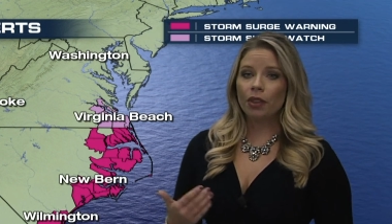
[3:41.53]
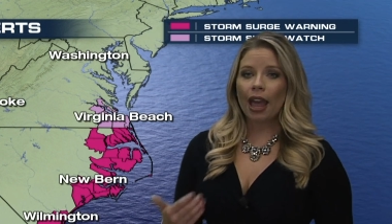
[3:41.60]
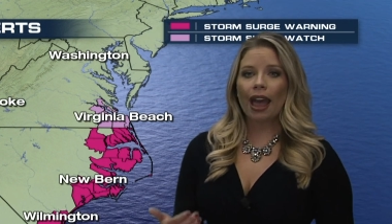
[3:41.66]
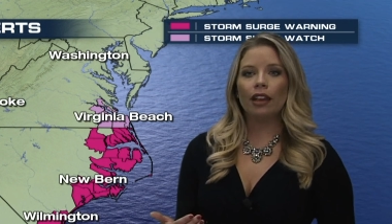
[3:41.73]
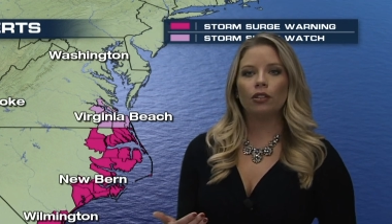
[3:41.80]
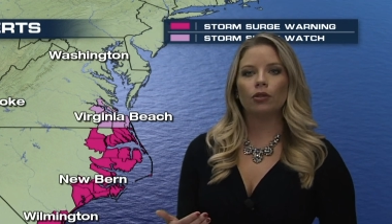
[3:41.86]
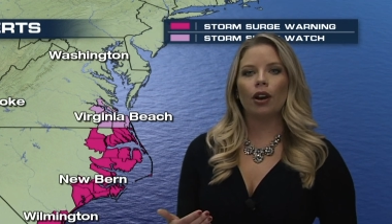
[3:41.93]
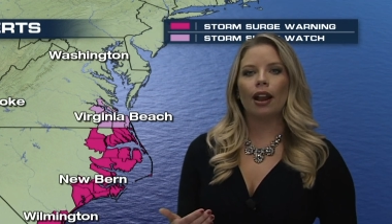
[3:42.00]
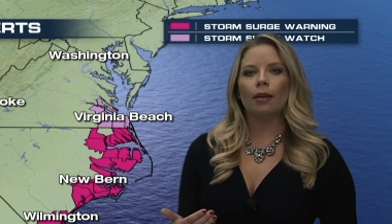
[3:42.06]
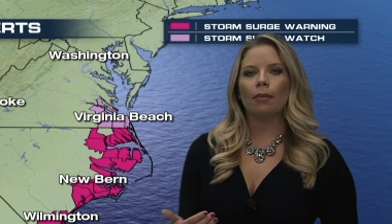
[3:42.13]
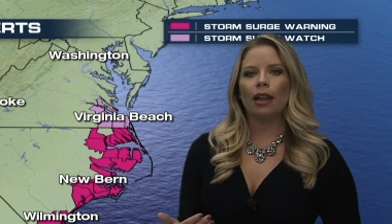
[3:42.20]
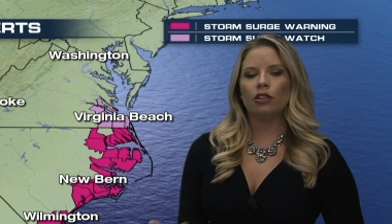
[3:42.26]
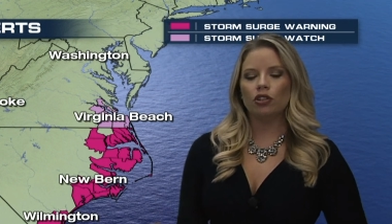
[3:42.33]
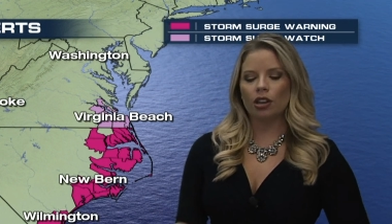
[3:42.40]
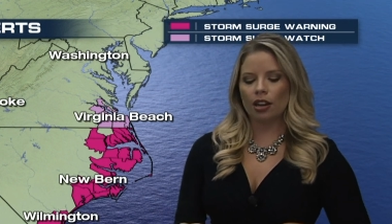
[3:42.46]
As Greg
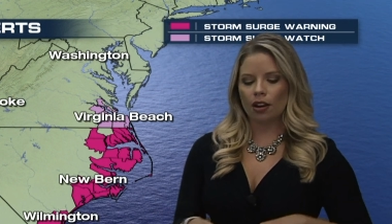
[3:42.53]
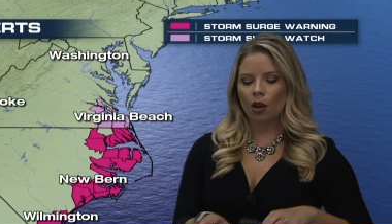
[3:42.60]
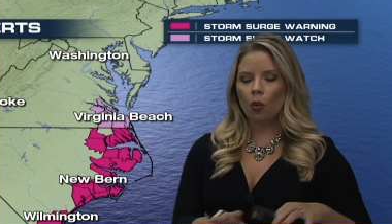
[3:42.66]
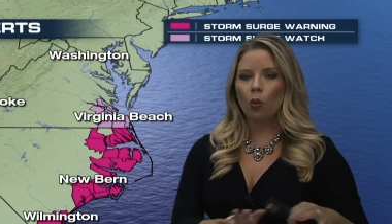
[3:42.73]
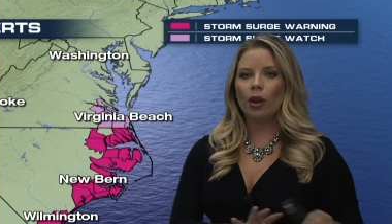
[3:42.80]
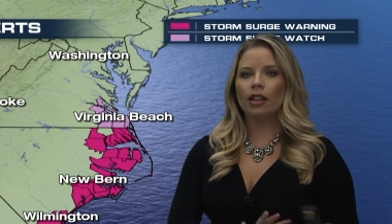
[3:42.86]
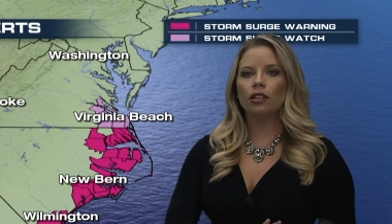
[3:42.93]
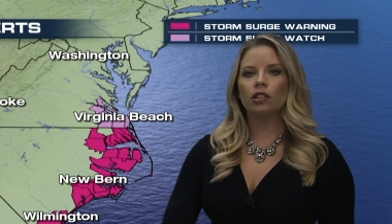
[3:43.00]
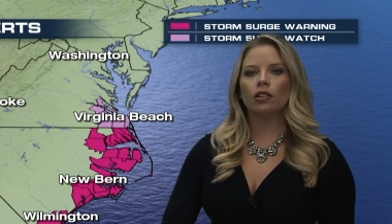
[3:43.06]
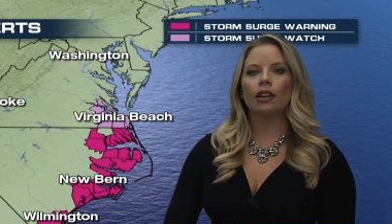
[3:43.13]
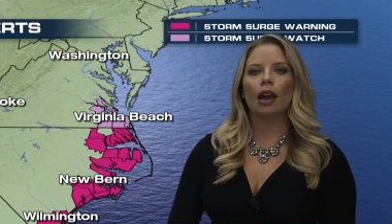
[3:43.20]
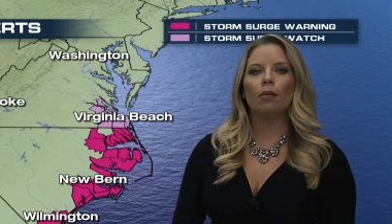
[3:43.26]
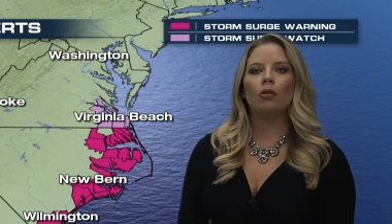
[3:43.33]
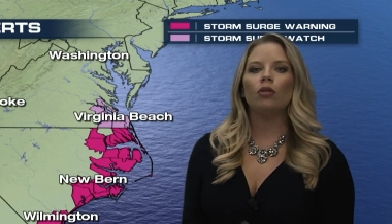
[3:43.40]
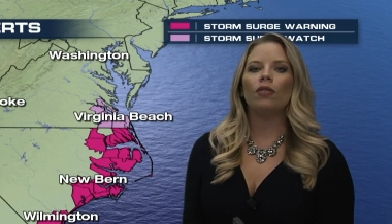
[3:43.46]
mentioned, winds are
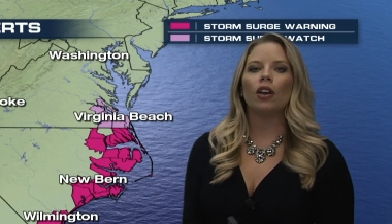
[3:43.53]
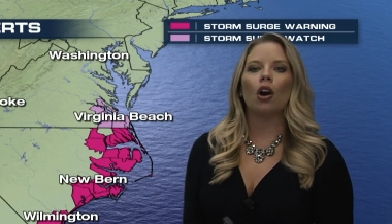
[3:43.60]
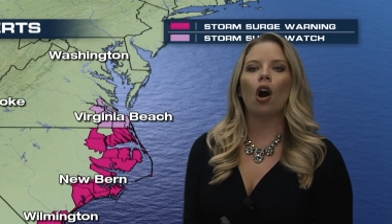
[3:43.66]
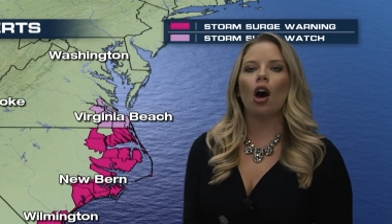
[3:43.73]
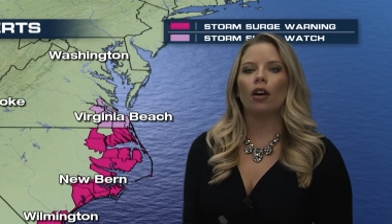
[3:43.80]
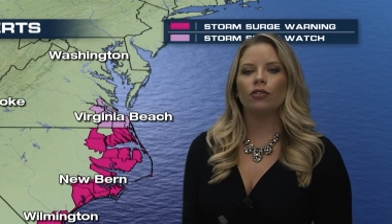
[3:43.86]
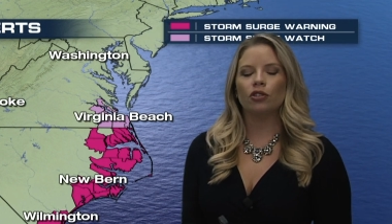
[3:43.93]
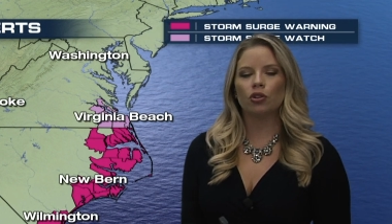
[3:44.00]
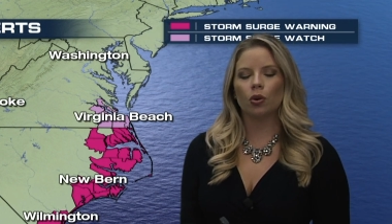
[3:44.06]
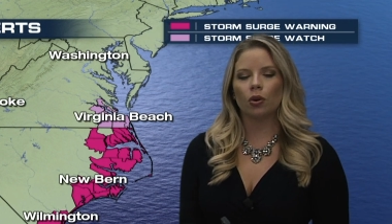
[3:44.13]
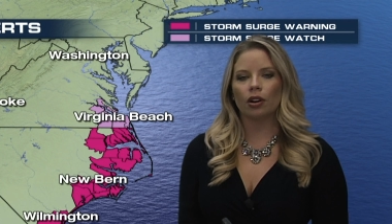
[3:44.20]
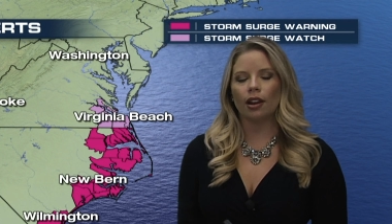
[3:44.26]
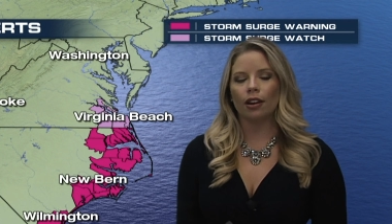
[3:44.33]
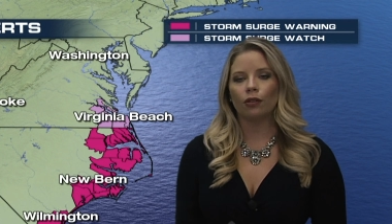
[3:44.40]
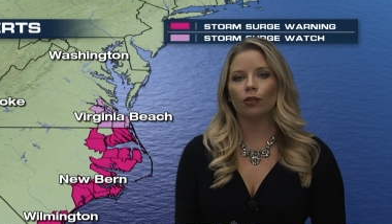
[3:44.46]
now moving
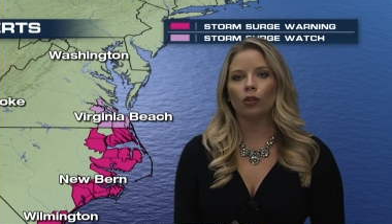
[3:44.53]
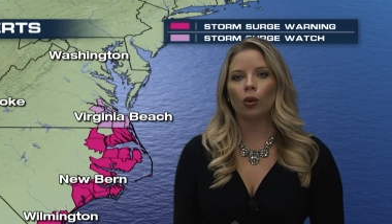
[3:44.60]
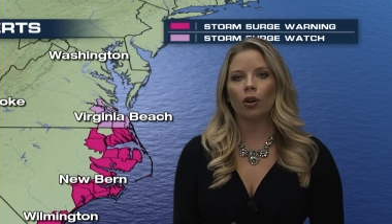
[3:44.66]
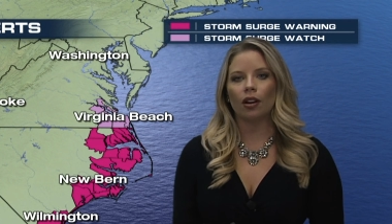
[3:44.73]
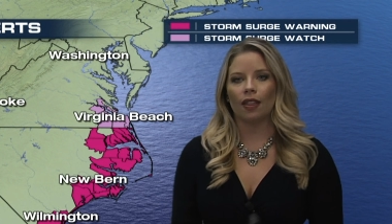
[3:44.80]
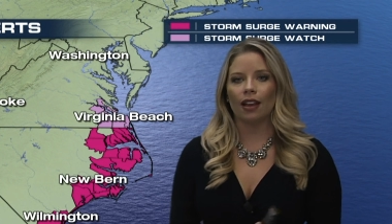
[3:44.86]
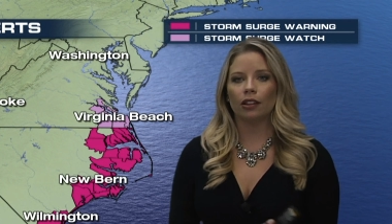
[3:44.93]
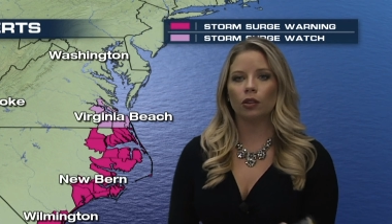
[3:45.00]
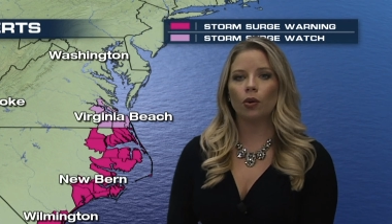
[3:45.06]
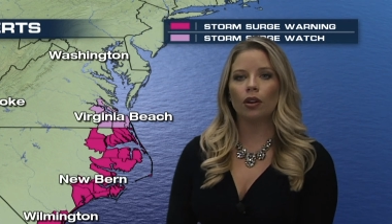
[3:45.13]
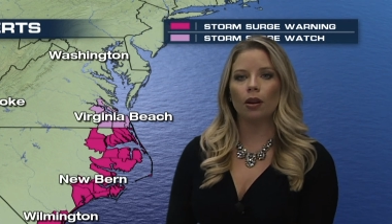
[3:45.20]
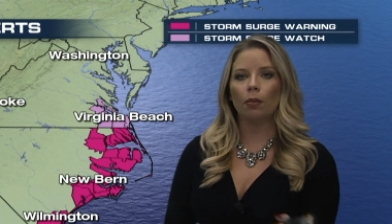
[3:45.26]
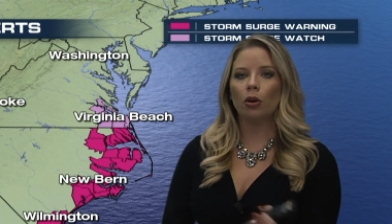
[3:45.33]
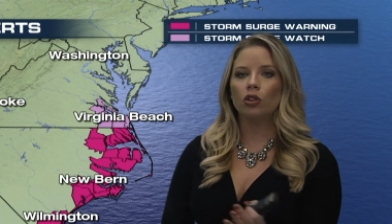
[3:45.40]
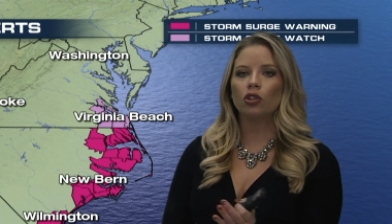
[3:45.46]
offshore in Florida. That's going
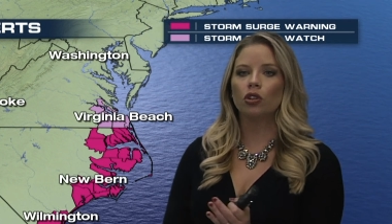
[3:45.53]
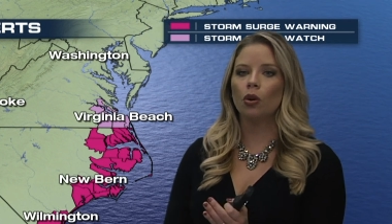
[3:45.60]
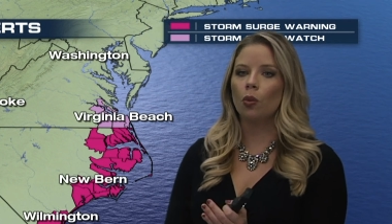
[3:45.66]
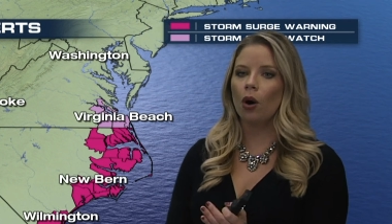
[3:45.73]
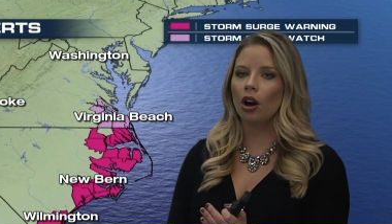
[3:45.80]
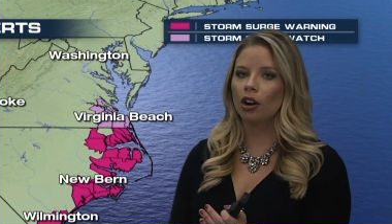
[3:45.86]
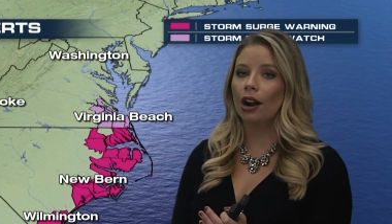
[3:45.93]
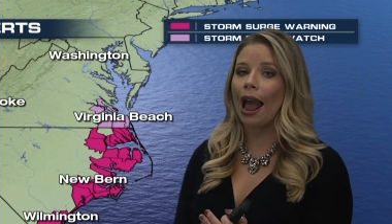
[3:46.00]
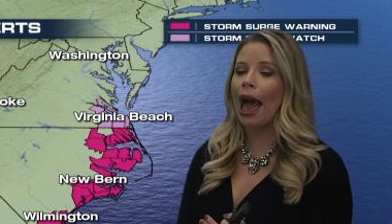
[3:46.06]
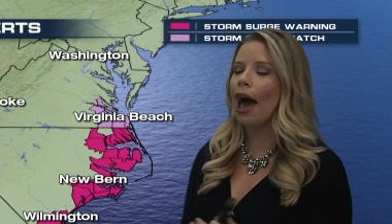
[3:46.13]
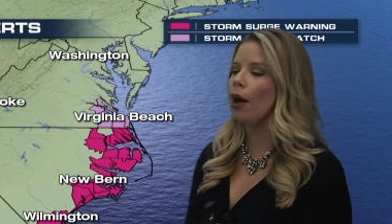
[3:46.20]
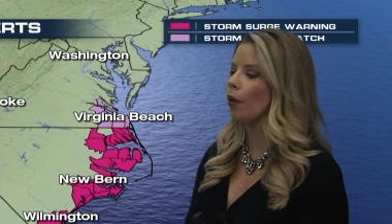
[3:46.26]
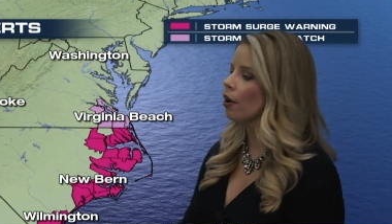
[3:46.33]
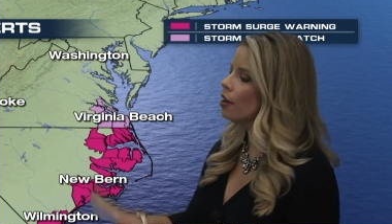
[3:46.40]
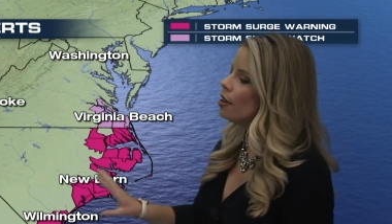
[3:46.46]
to push the water
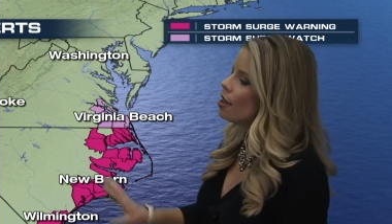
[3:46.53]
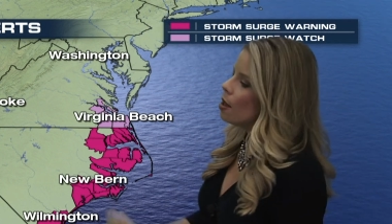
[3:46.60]
out.